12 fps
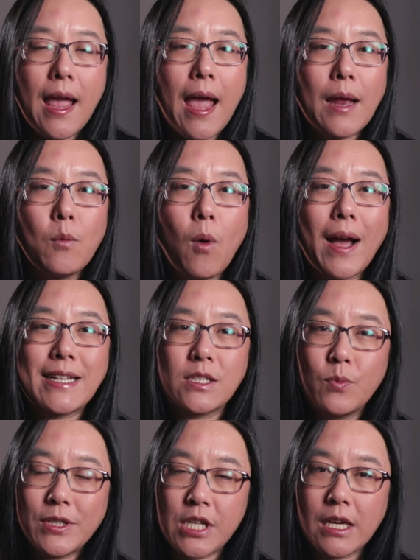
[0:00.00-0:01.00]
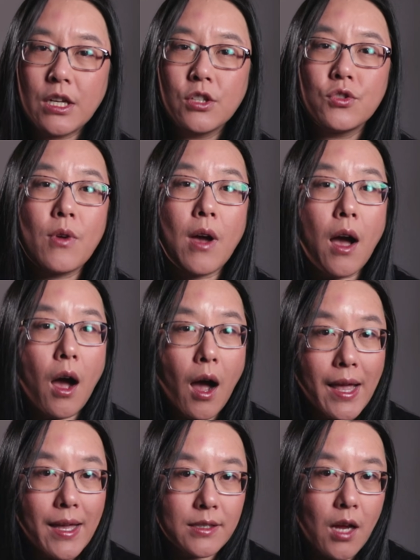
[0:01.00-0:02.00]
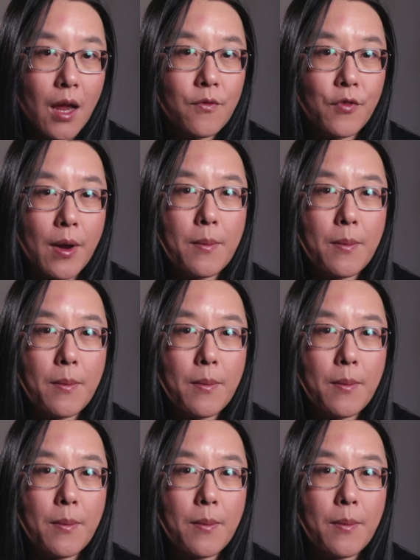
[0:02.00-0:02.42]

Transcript: and why switching to a higher timeframe